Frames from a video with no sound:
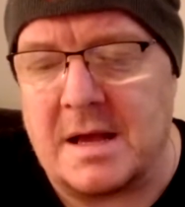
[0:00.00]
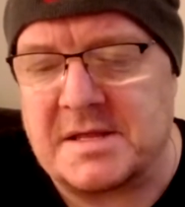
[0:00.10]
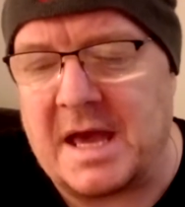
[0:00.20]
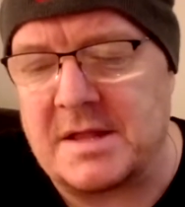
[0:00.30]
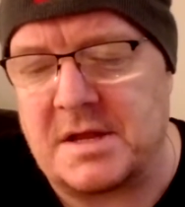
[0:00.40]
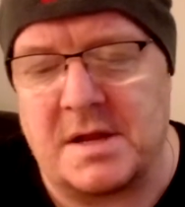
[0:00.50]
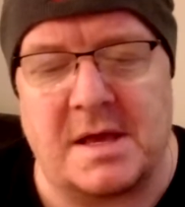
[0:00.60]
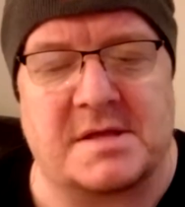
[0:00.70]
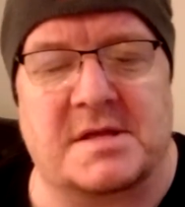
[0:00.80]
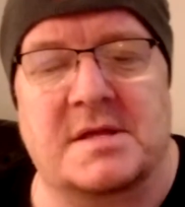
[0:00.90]
let's get to
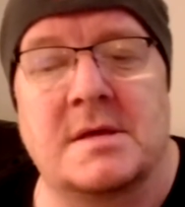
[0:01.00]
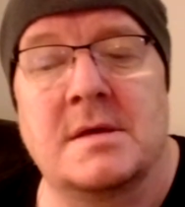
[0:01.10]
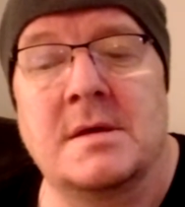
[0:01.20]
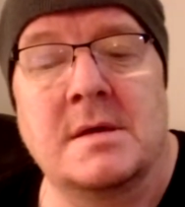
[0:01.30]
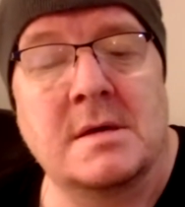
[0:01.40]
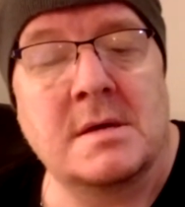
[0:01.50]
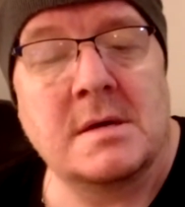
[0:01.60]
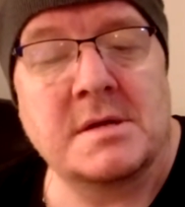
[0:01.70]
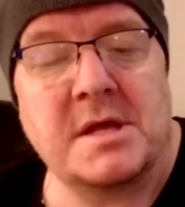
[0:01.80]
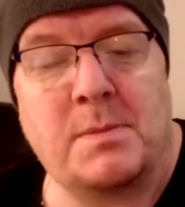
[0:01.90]
this.
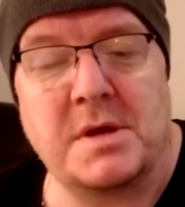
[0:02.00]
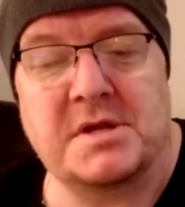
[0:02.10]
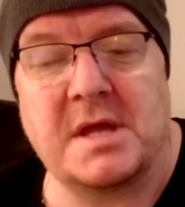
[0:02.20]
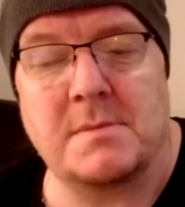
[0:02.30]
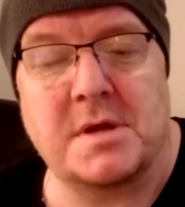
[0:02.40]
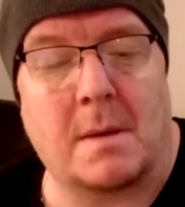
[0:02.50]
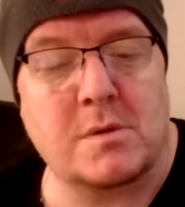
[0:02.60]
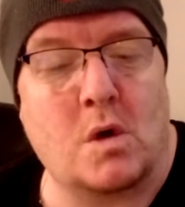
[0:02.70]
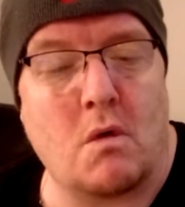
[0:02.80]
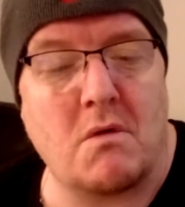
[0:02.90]
Chippies, Chip
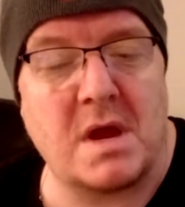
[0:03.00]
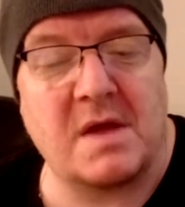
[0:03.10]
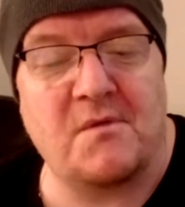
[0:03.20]
Chop, Curry,